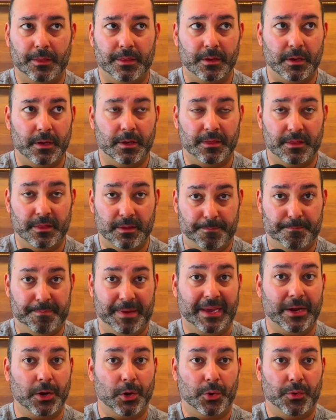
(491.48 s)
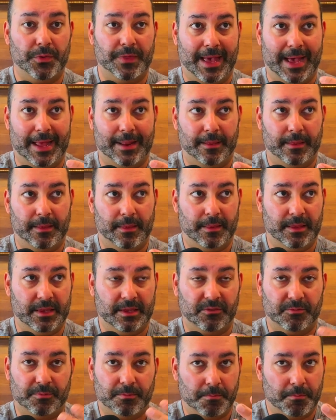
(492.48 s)
the bigger that
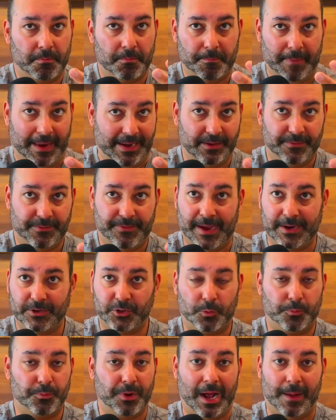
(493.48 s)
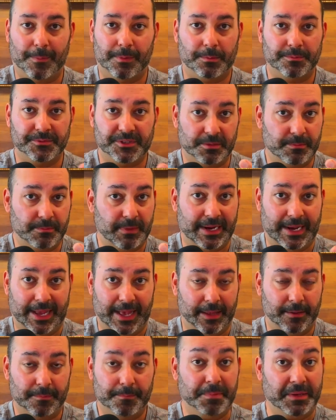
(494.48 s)
these manufactured problems in my
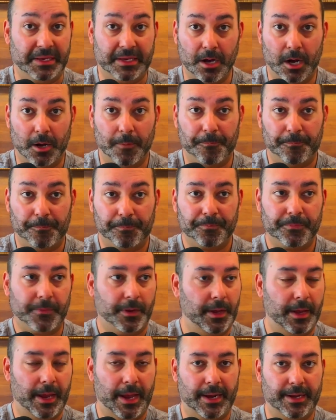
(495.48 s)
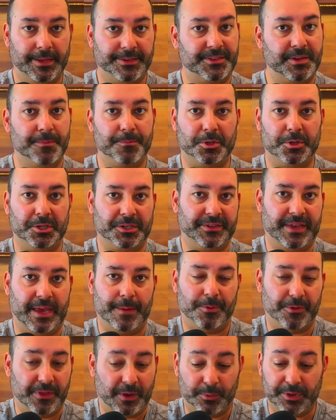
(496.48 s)
head become. And a simple
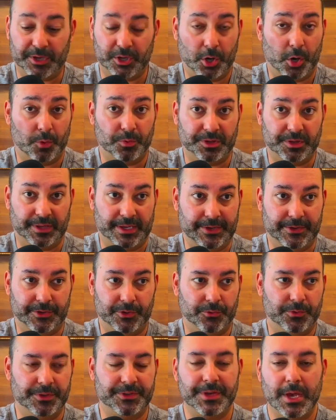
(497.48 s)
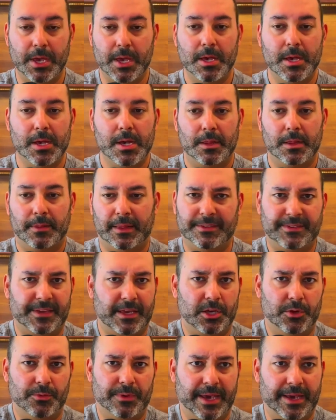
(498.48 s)
example that we can all relate to is, let's
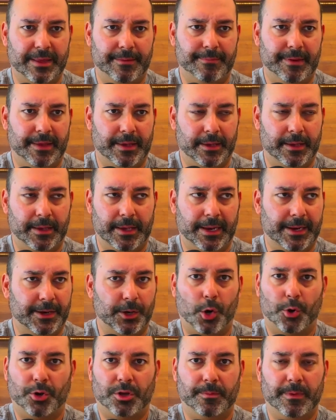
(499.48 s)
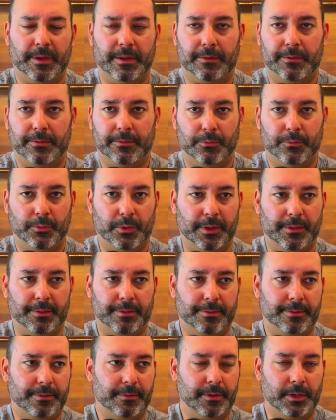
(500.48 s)
say you get in an argument
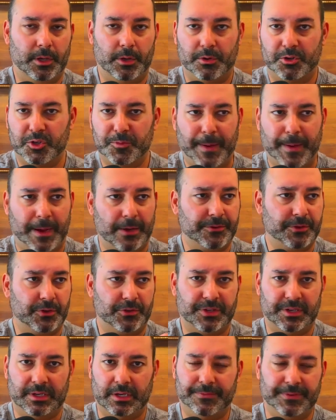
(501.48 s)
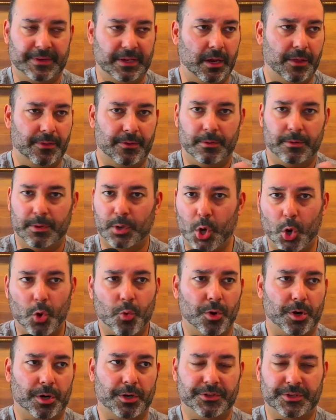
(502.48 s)
with your spouse, your significant other, or a
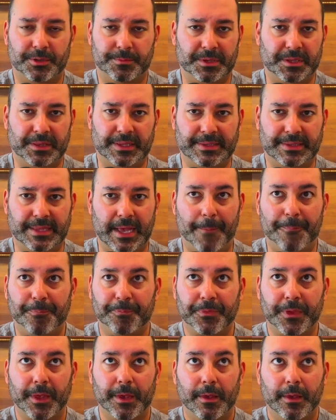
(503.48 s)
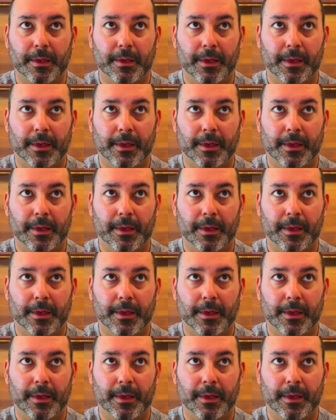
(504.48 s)
coworker, or something like that,